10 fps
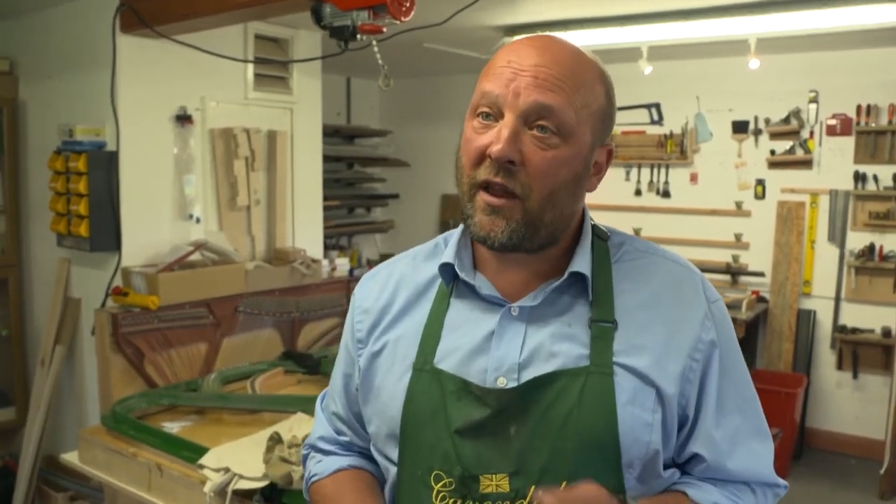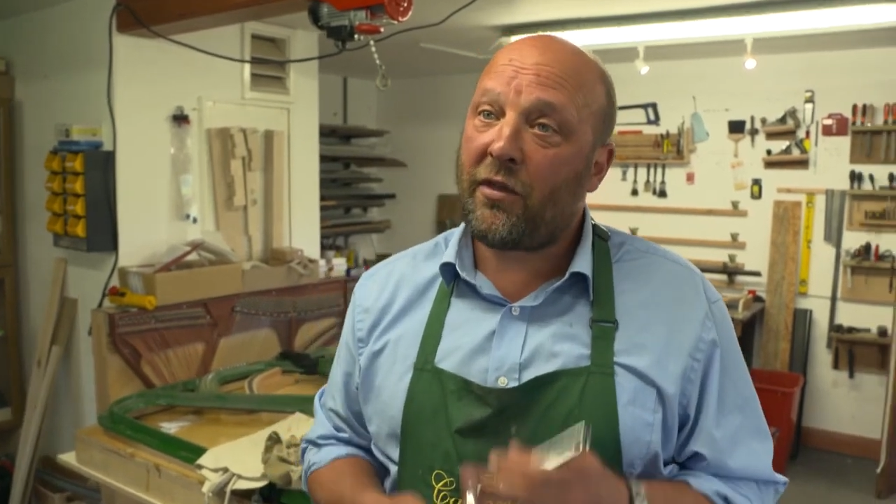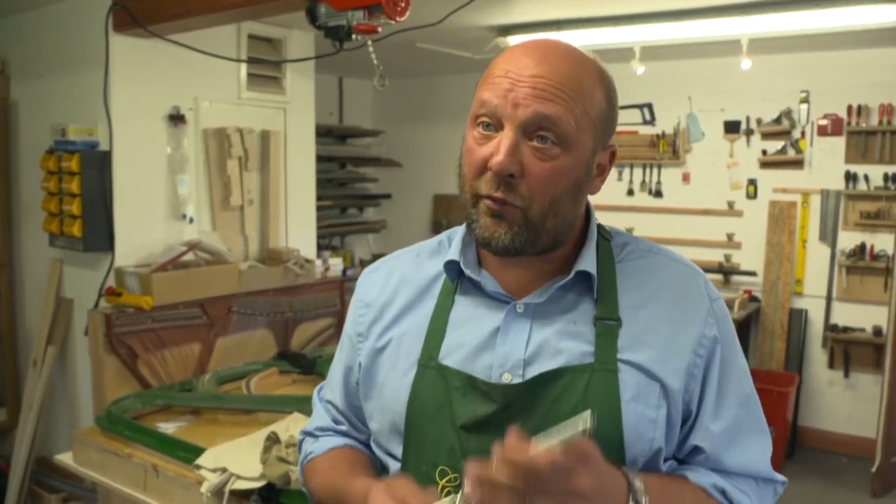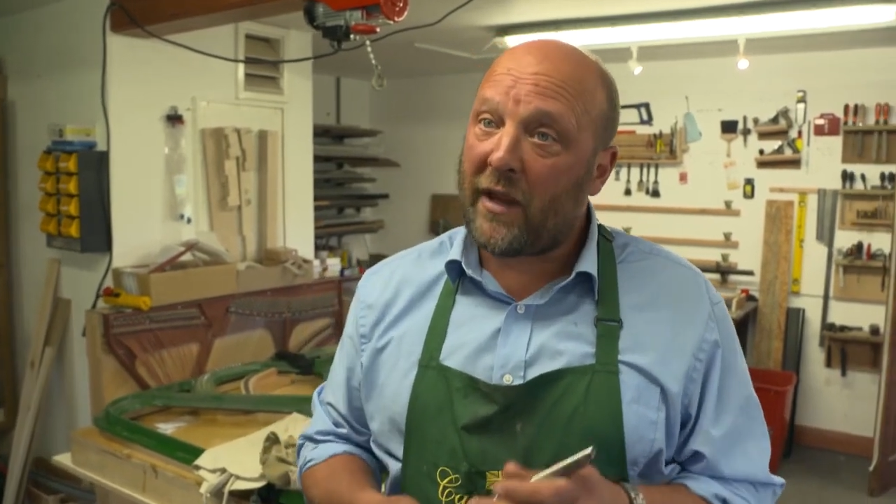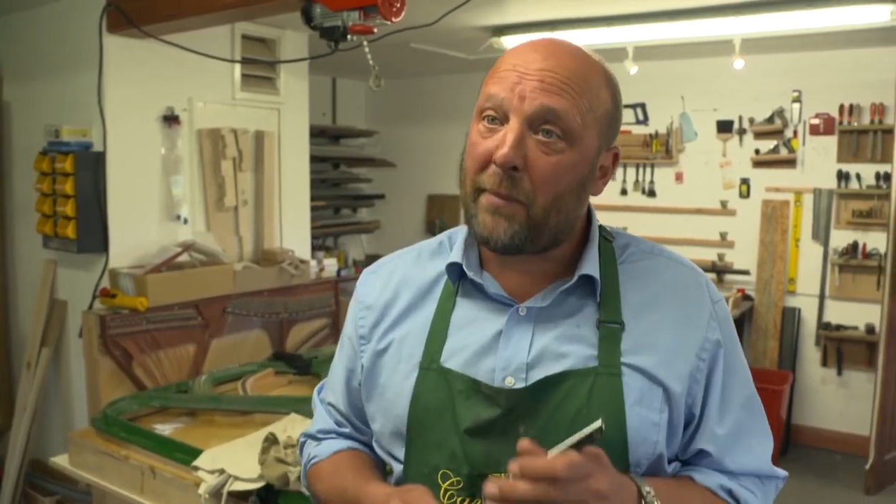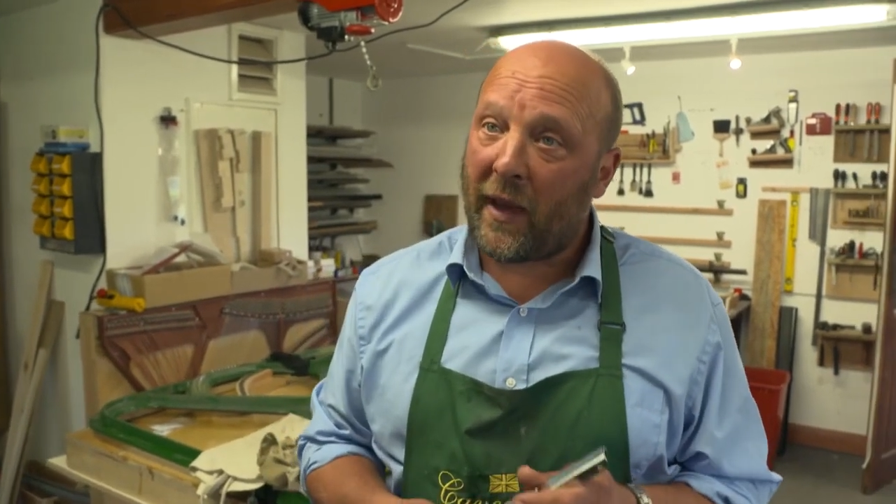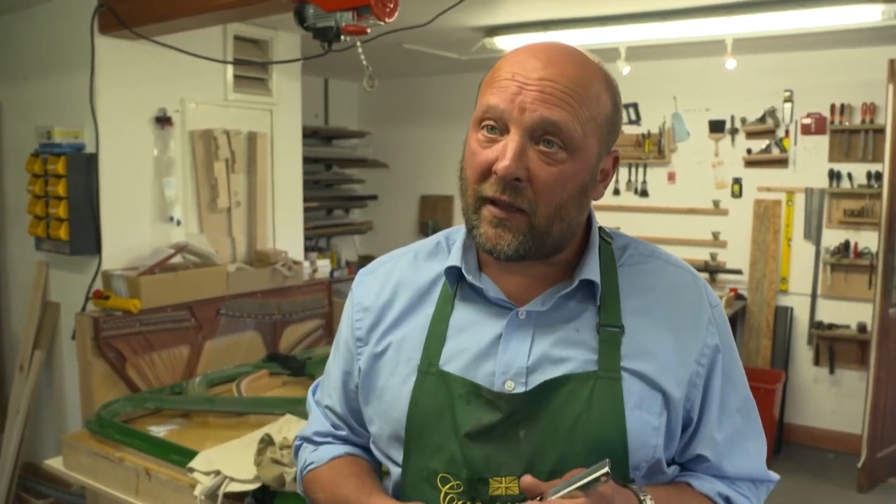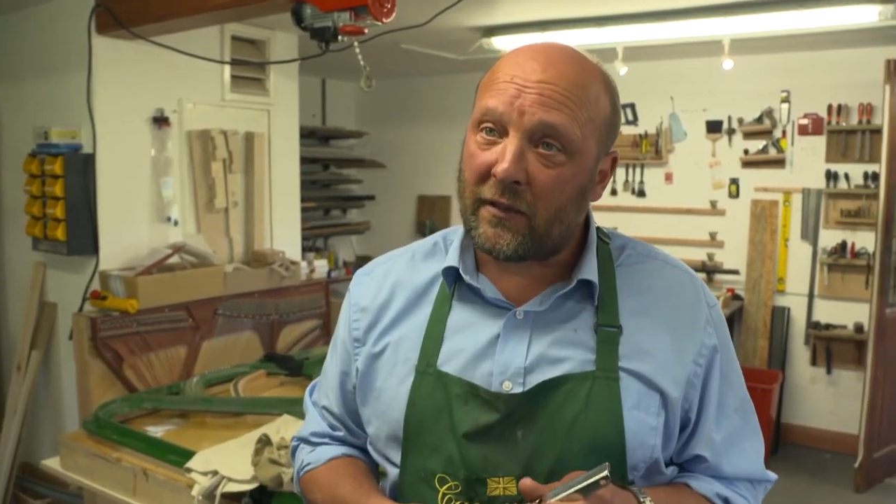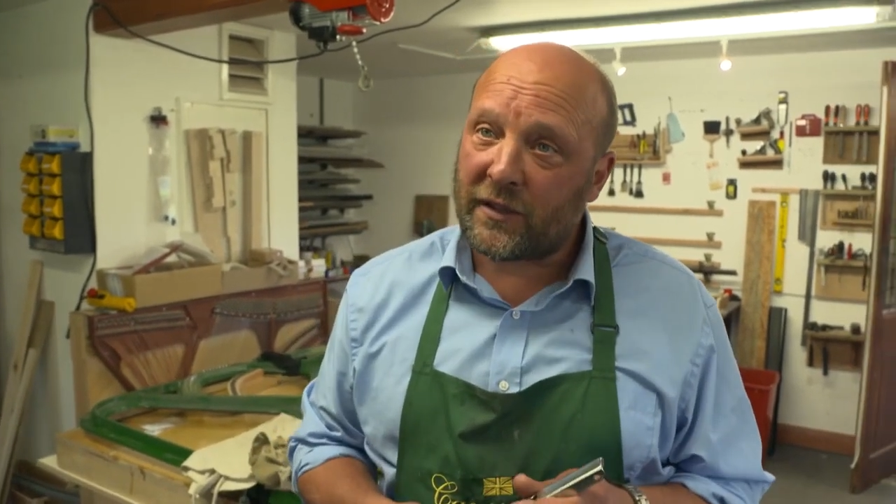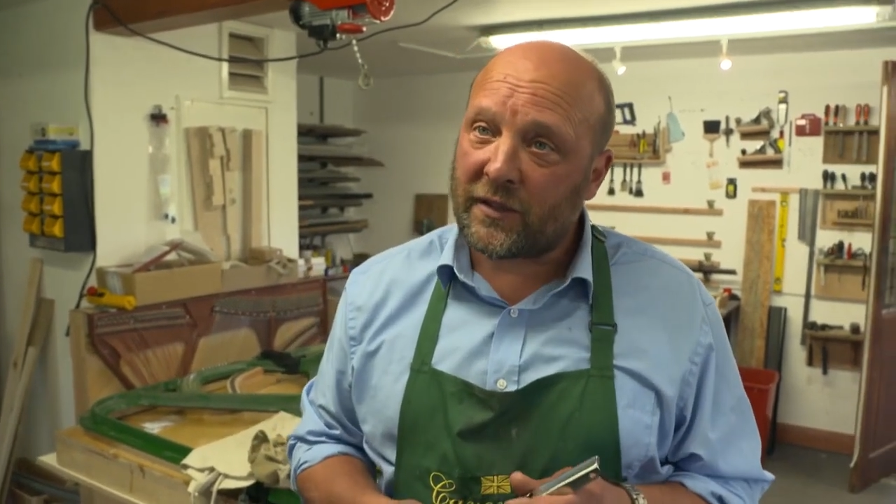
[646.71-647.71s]
3
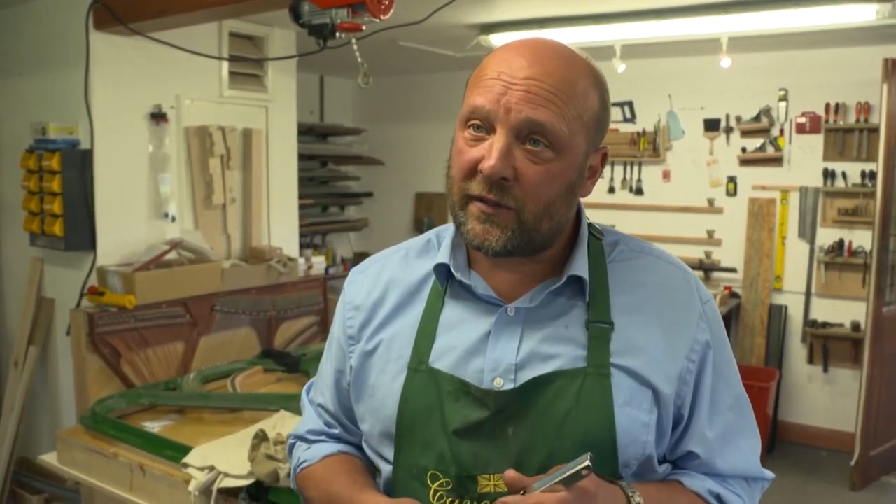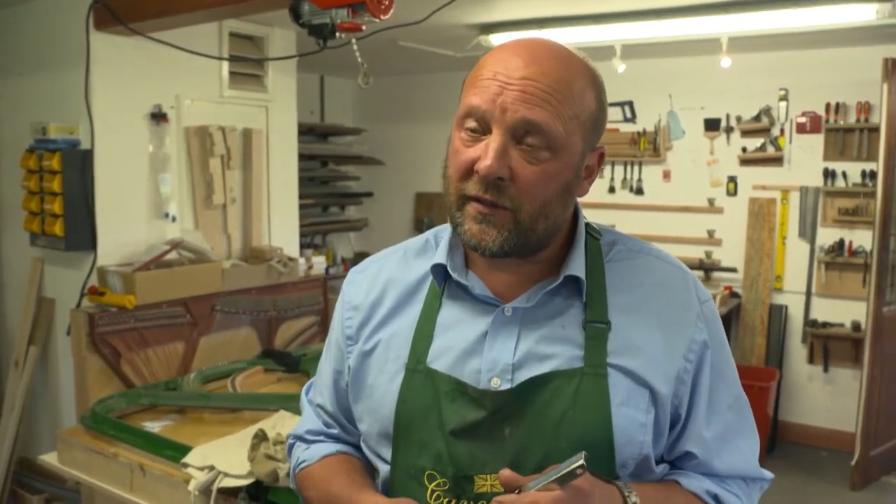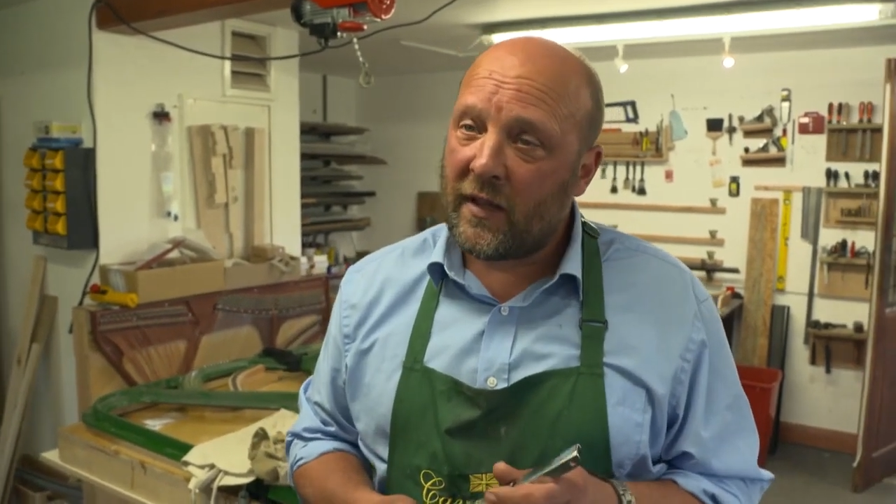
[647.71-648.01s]
pedals.